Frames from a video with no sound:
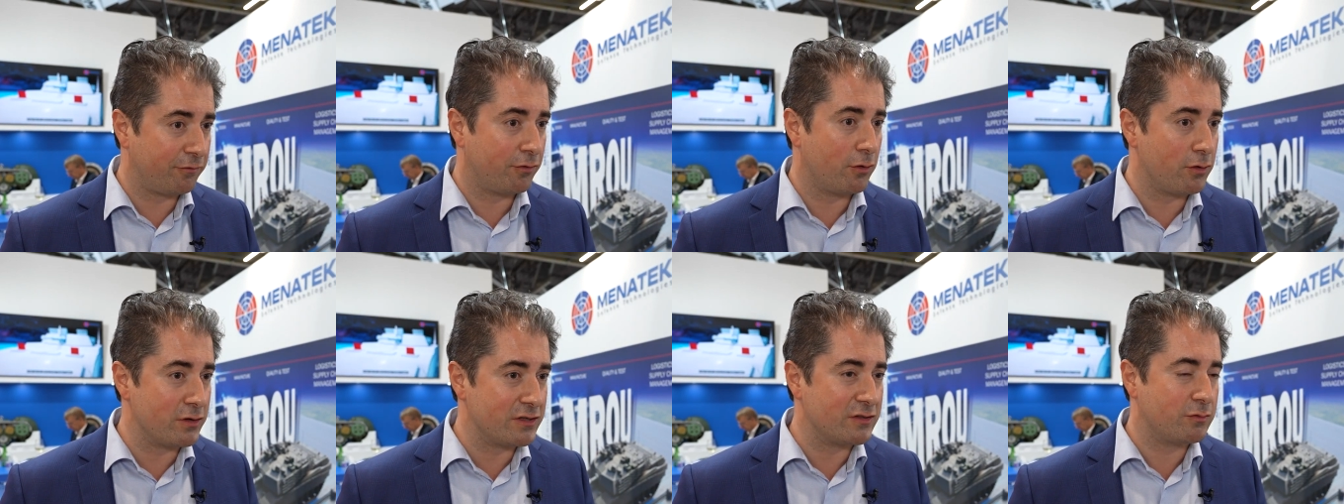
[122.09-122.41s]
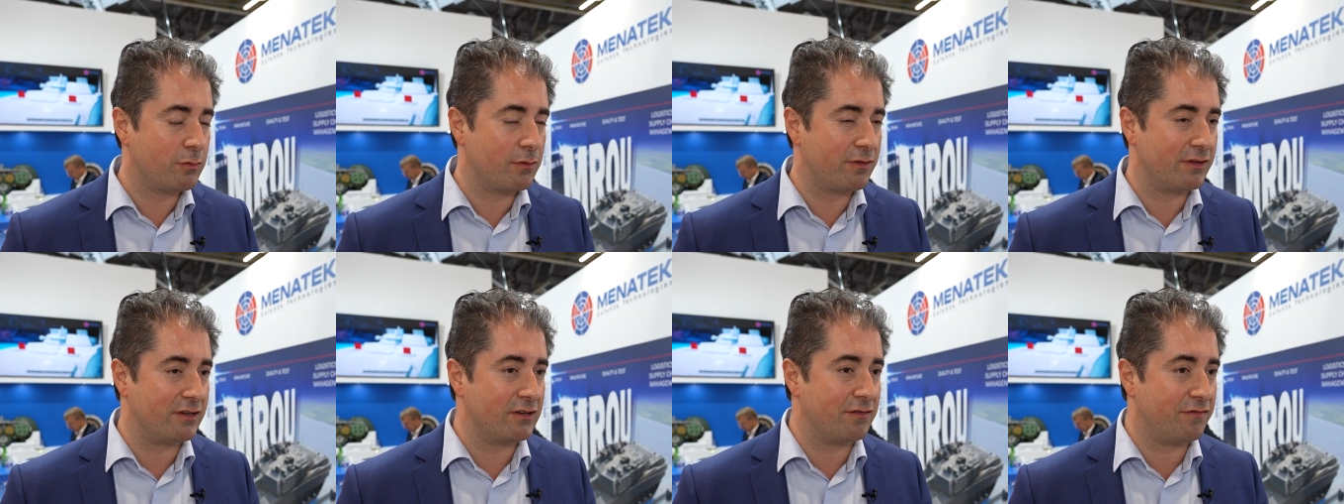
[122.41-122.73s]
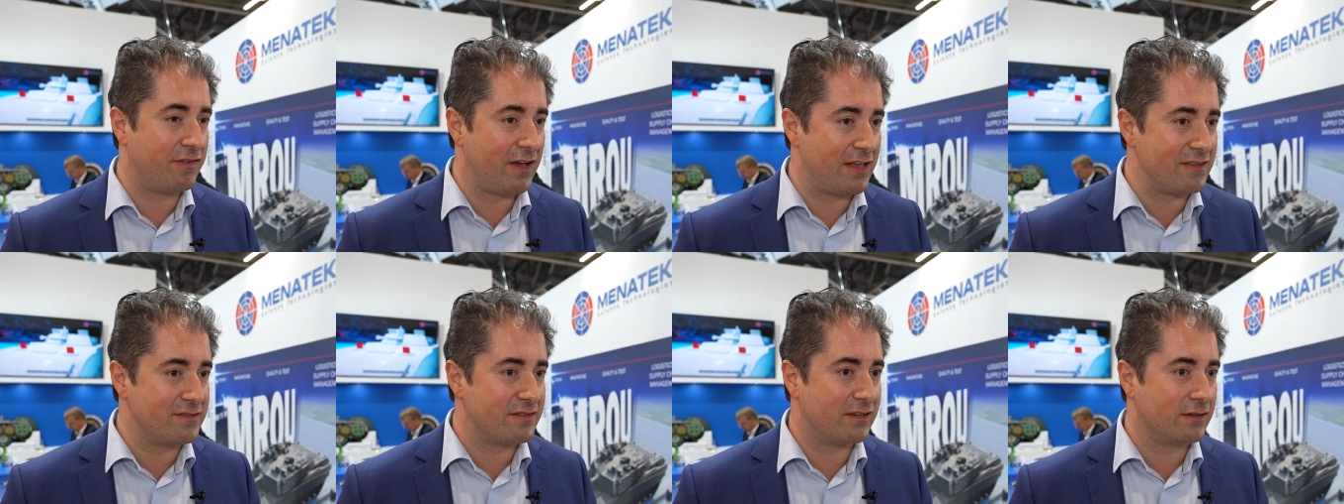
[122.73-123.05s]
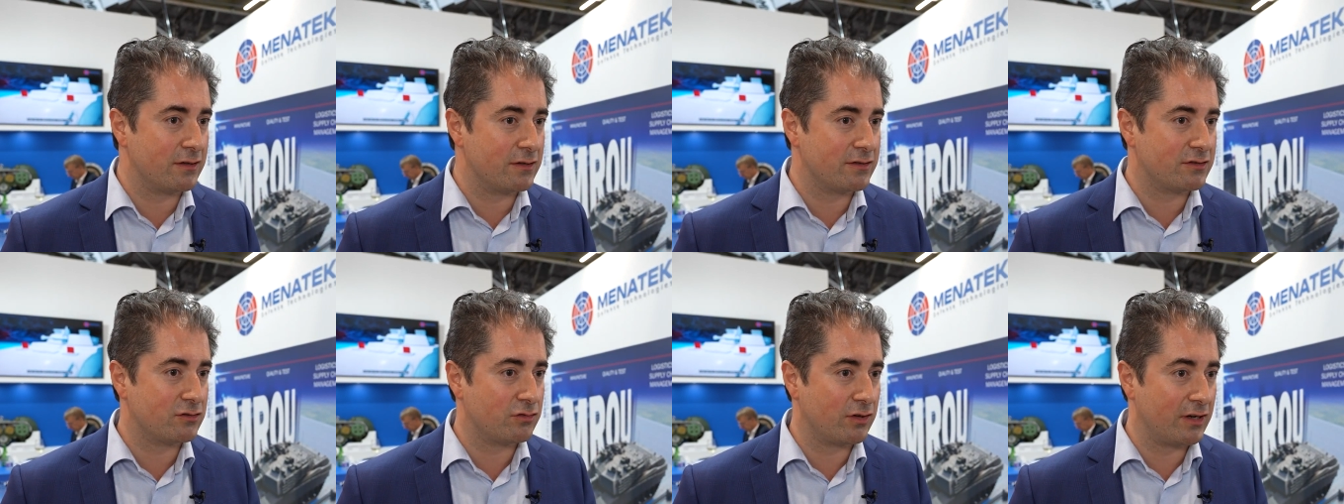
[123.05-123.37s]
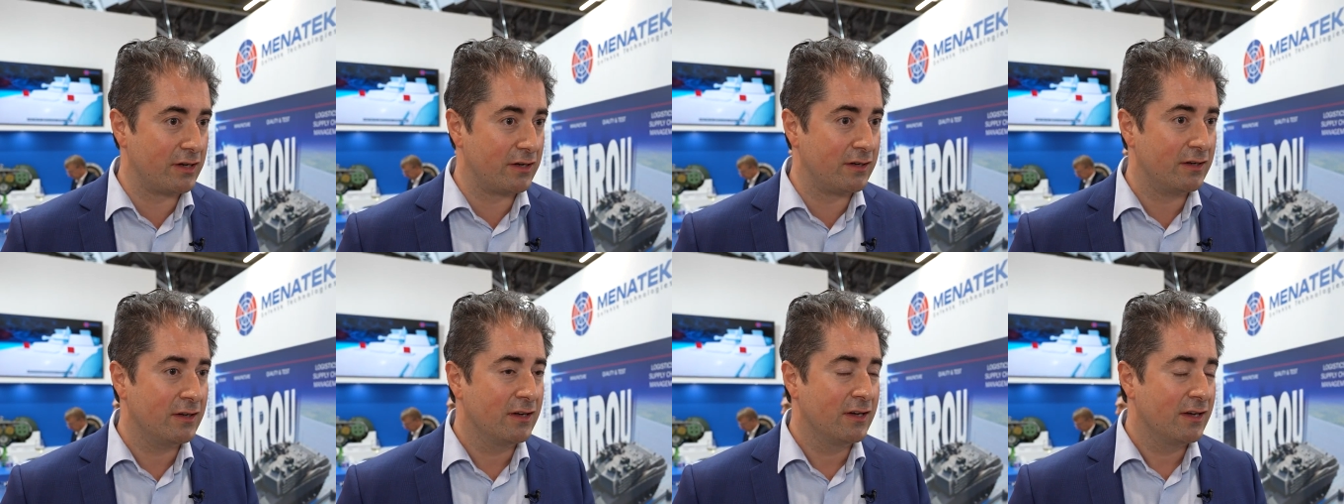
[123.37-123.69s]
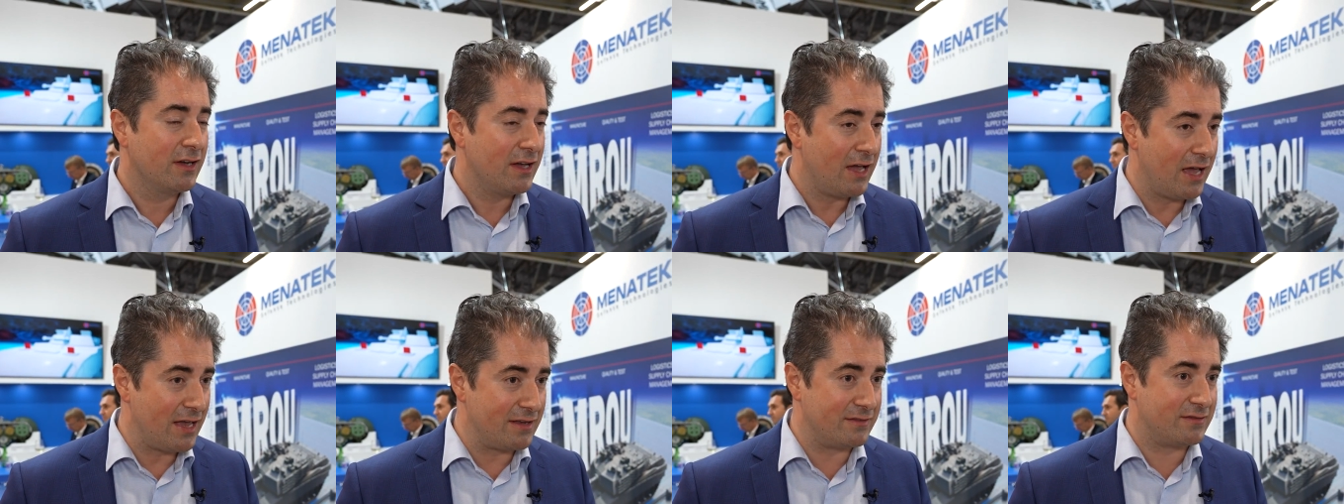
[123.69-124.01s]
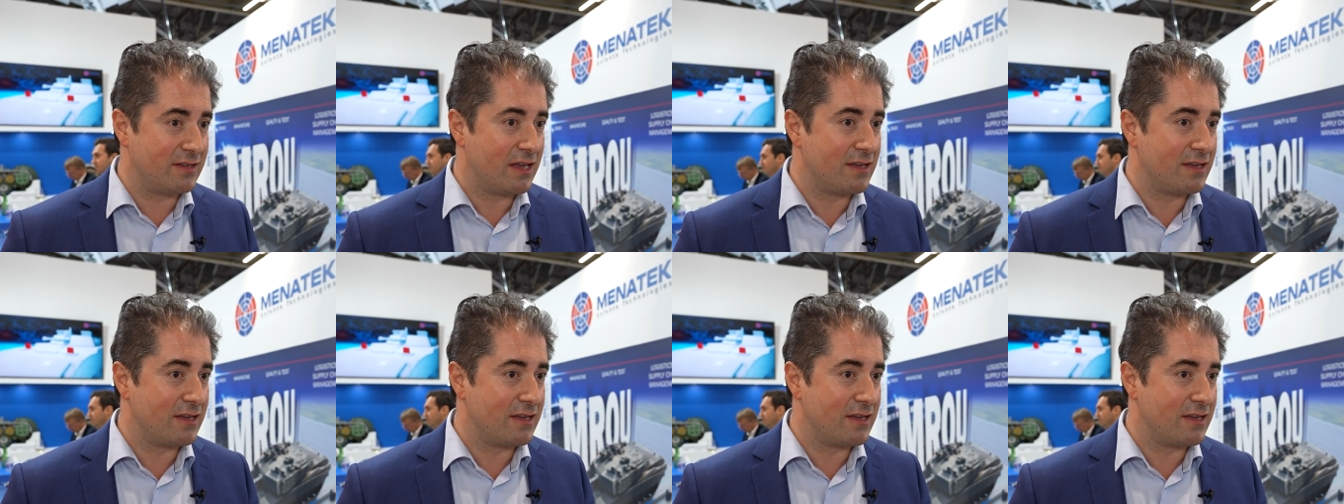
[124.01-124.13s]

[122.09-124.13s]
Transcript: first with the defense industry, as